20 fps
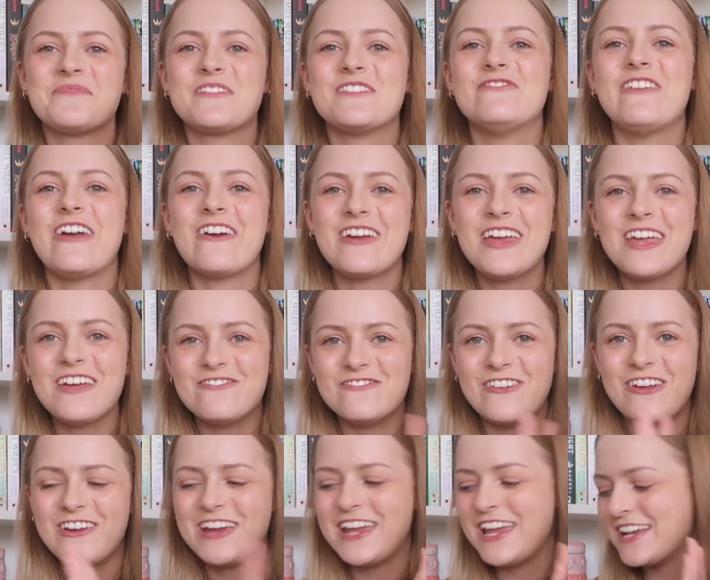Very,
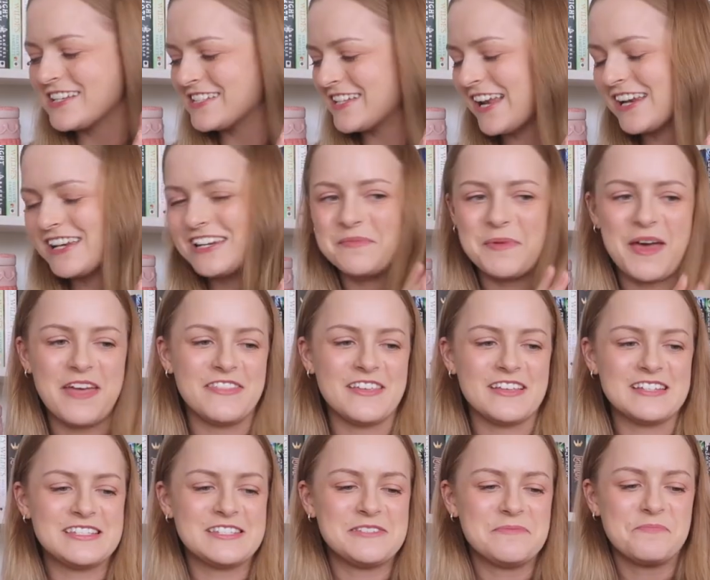very excited about
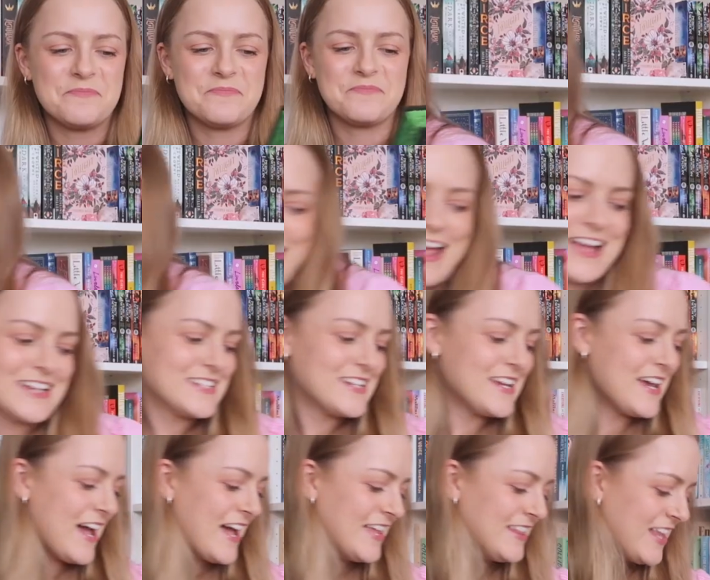this. All right,
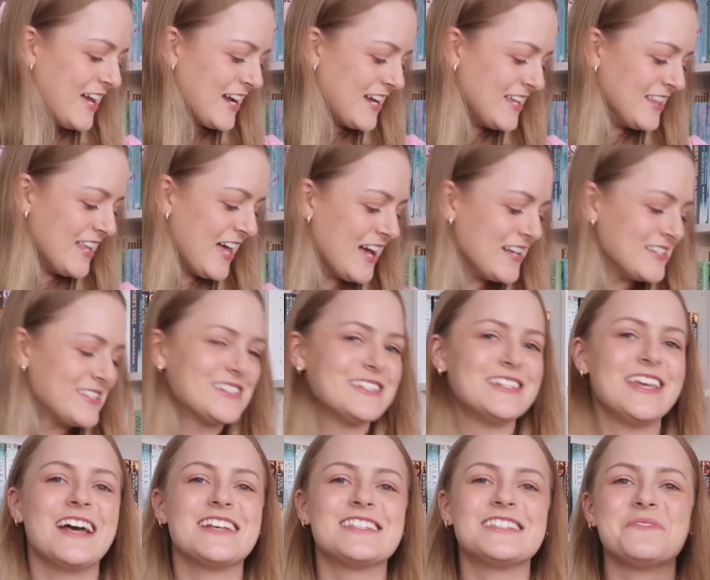unlucky last,
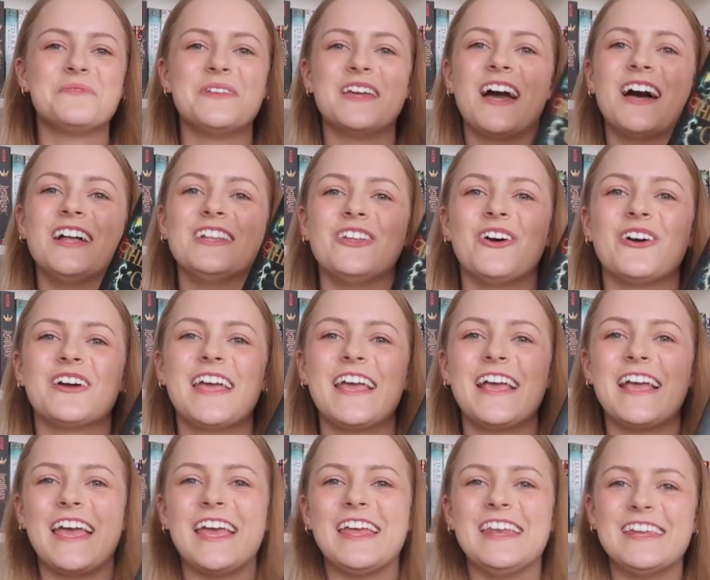yes, we are
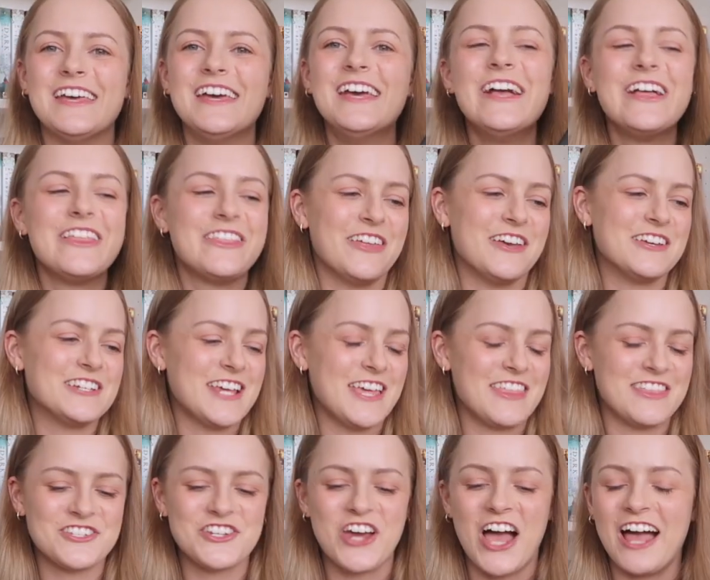locking in
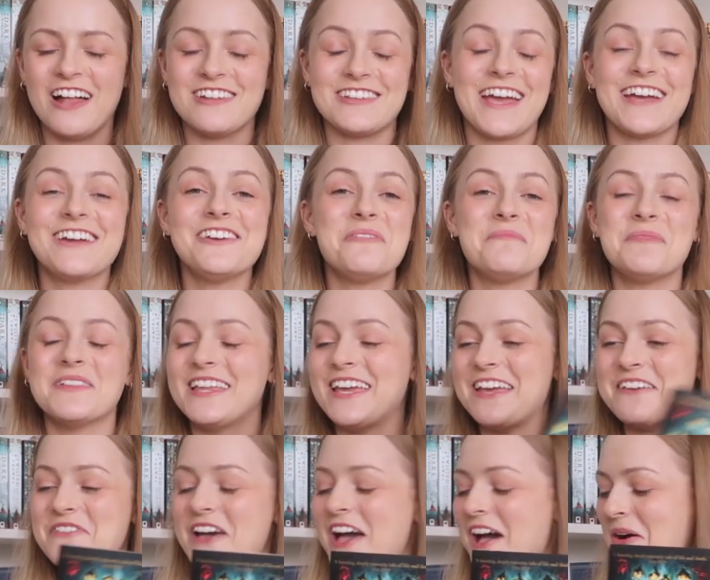13th Child. I cannot
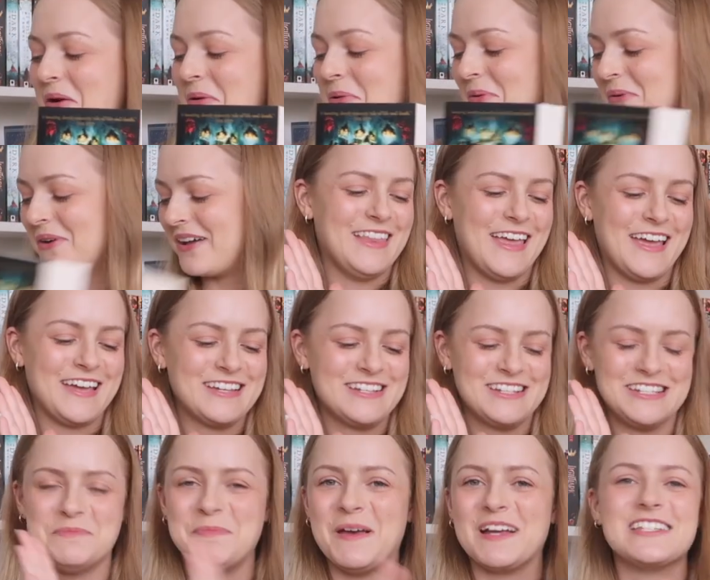believe how, like,
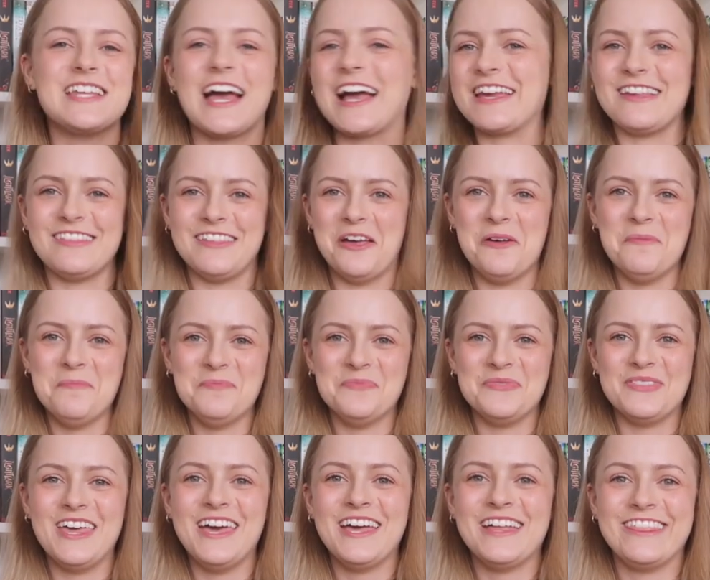spectacular
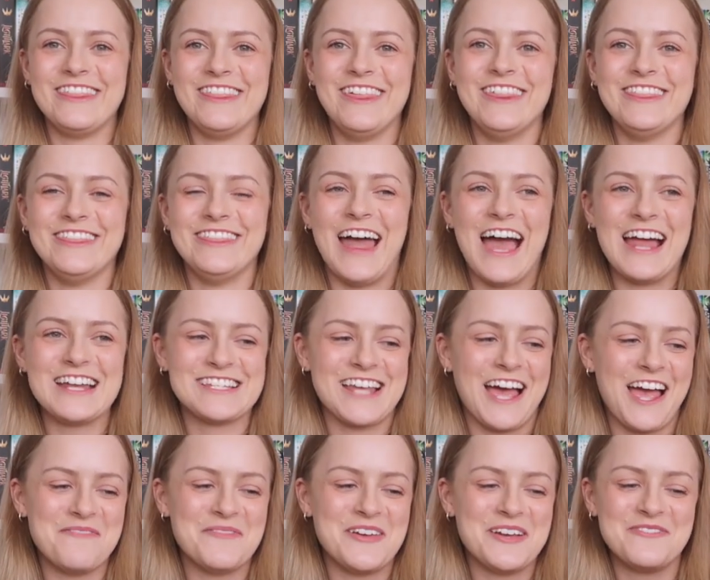that
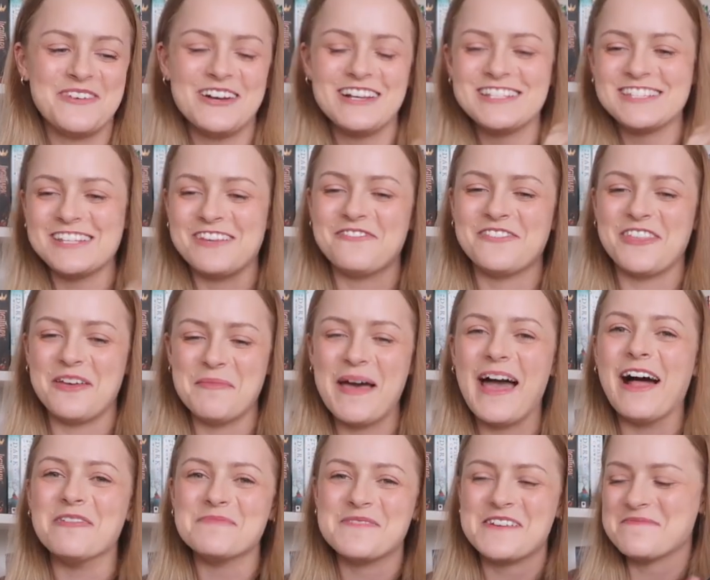timing was of them
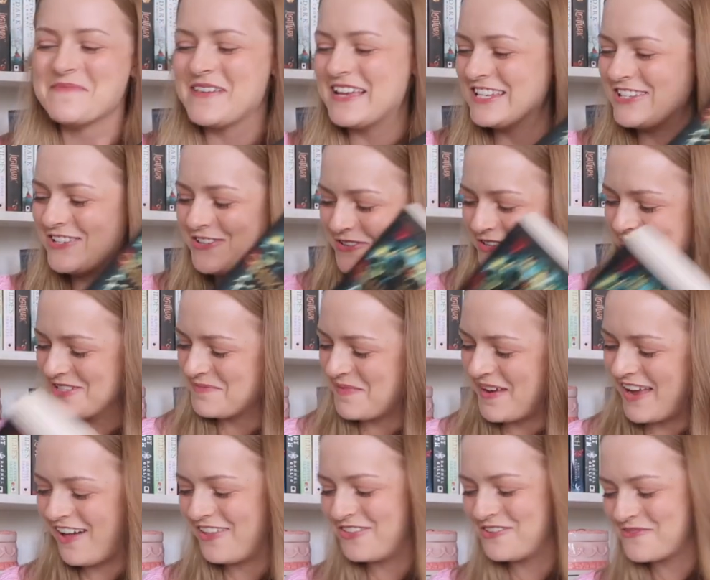helping me choose
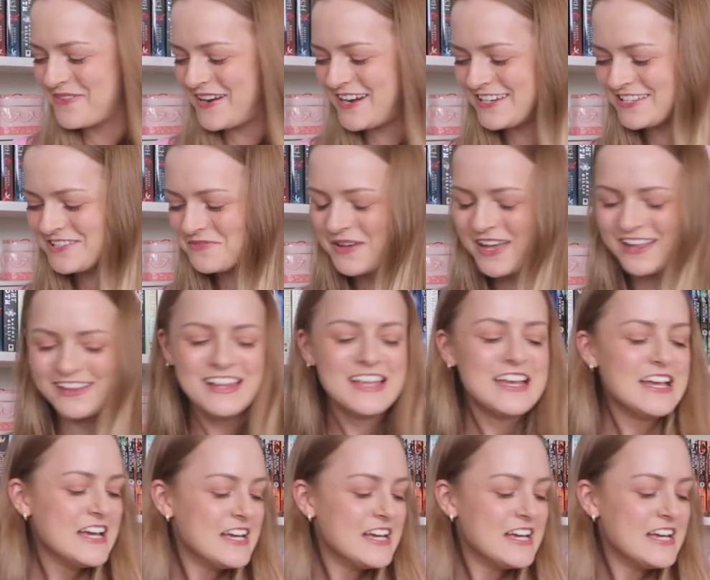my other read as well.